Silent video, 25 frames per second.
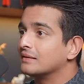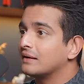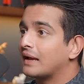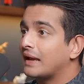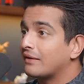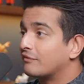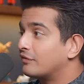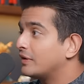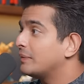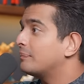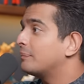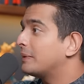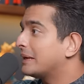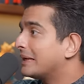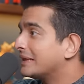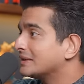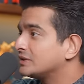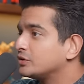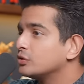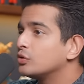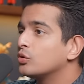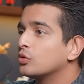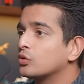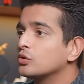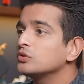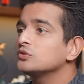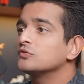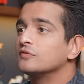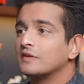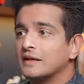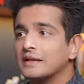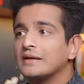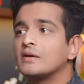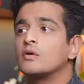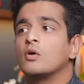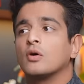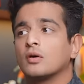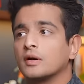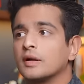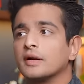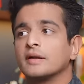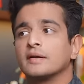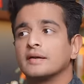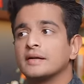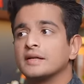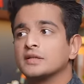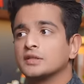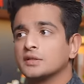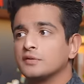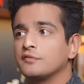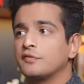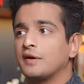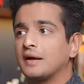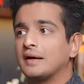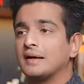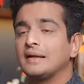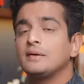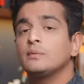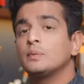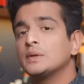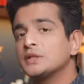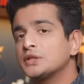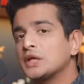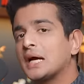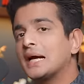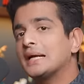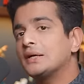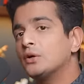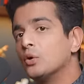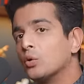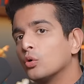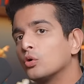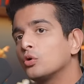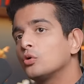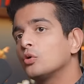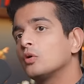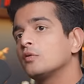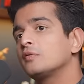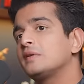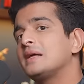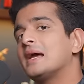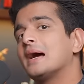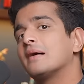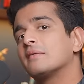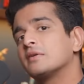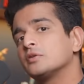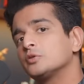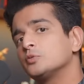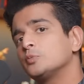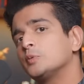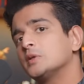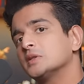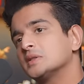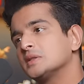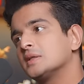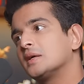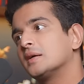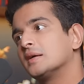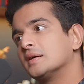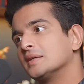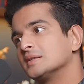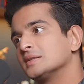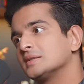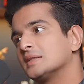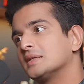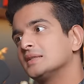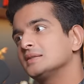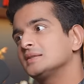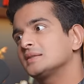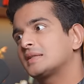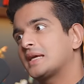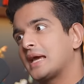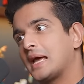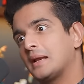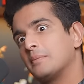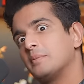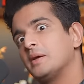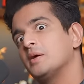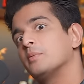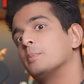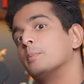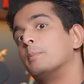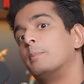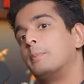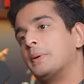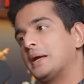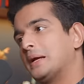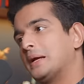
That every place you go to is very content creation friendly, which I don't know if the average person understands can be a